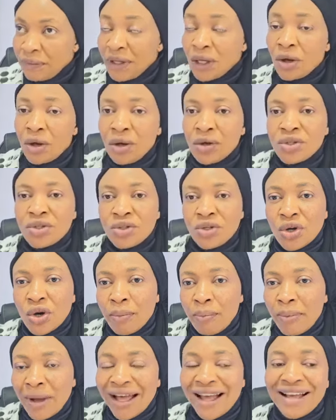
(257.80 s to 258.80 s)
Because
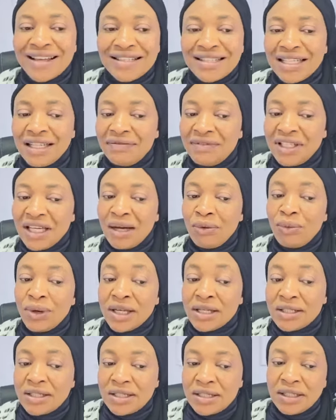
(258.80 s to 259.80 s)
your past, if there
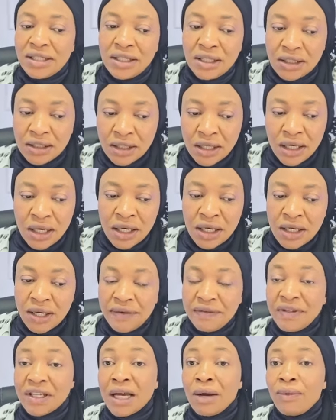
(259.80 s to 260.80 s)
were sin,
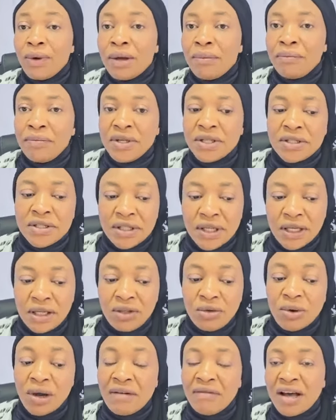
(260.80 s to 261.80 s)
if there were
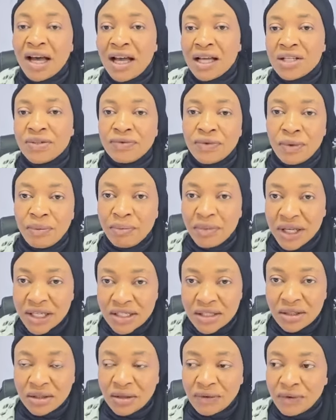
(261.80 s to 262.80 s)
mistake, you have asked for
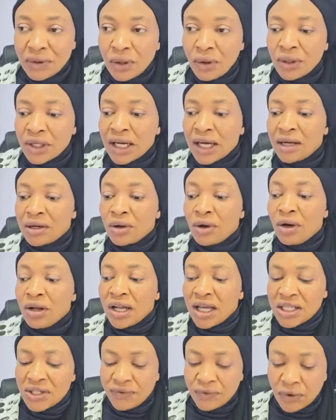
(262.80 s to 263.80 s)
mercy of God and
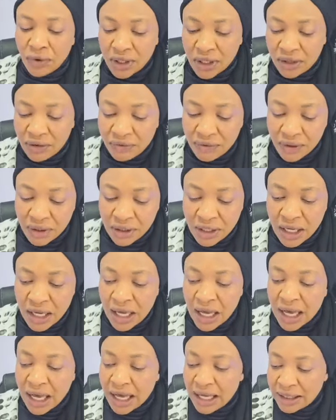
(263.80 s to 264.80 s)
God has forgiven.
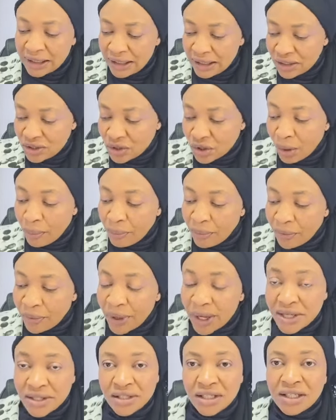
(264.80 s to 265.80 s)
And this your
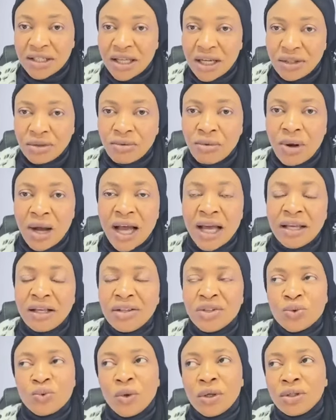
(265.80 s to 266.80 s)
present that you are
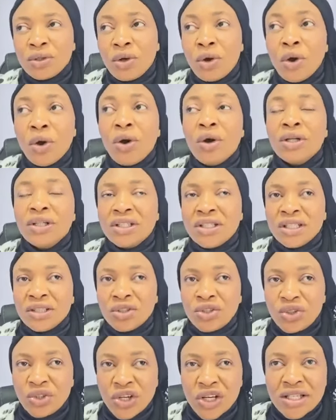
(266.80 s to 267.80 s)
is what God is
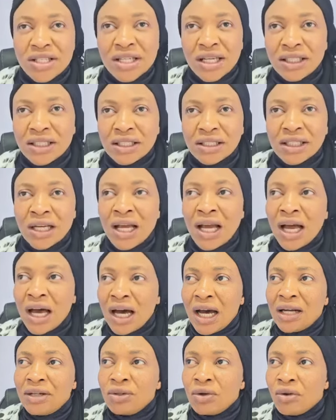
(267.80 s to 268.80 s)
interested in.
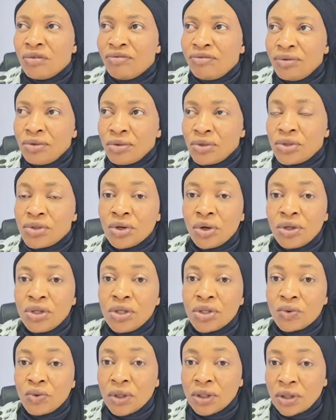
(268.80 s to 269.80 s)
And your future
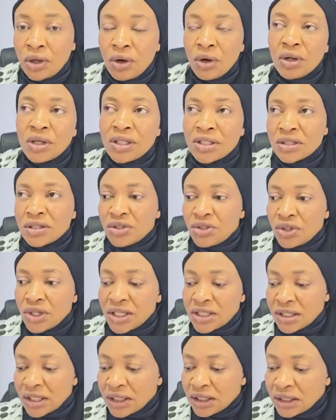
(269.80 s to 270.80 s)
is what God is
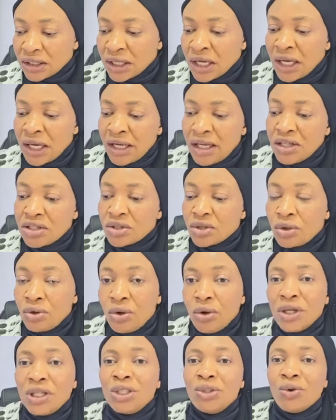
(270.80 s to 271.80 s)
interested in. He's
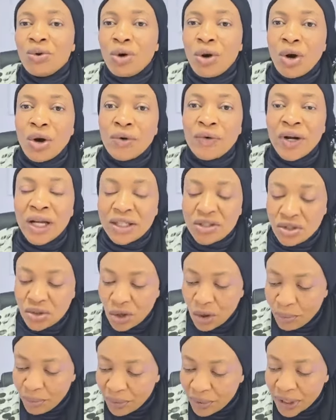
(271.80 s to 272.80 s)
going to correct
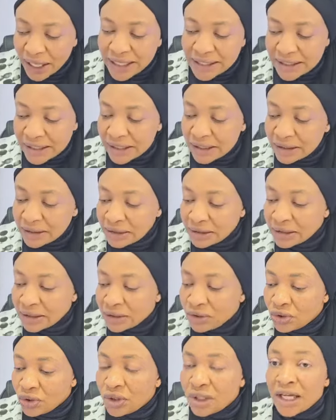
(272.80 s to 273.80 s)
your present
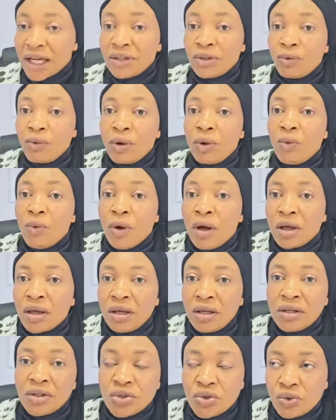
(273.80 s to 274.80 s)
so that you will
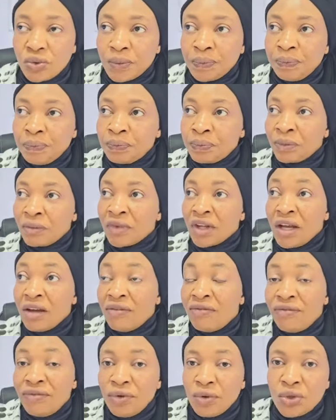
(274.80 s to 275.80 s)
walk into
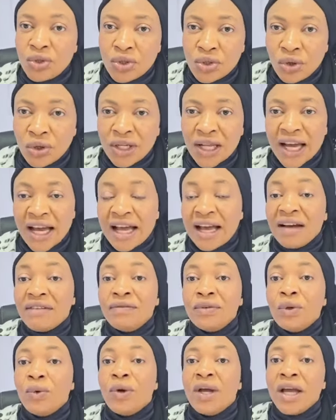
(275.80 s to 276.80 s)
a future that
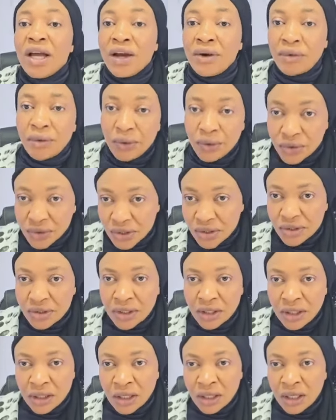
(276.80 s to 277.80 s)
have no
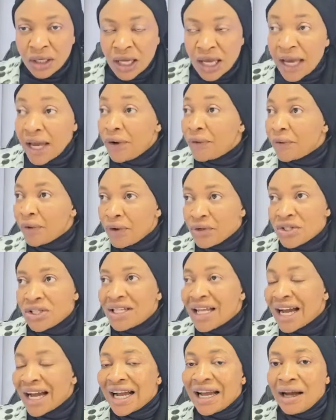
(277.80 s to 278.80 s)
errors. Errors
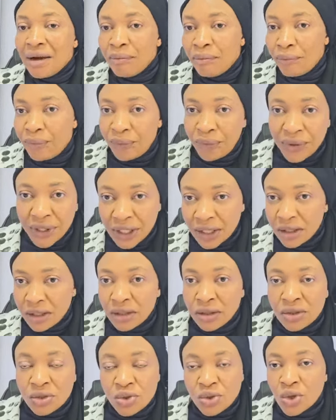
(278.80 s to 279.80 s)
that can bring
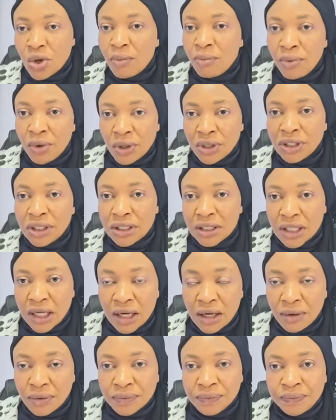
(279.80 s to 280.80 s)
somebody
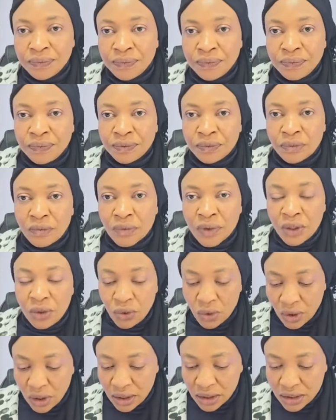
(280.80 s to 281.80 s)
down.
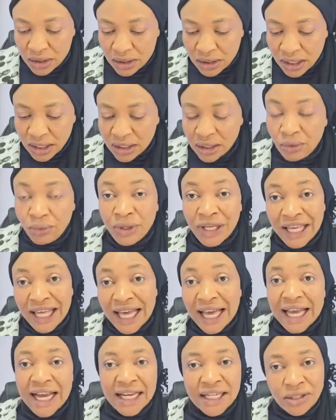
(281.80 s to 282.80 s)
You understand? He will
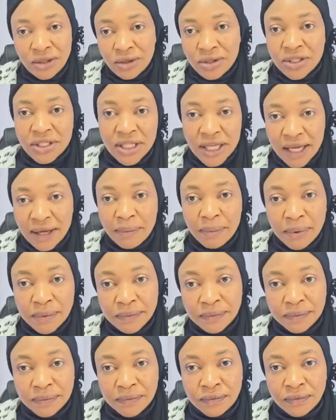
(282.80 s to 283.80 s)
guide your step.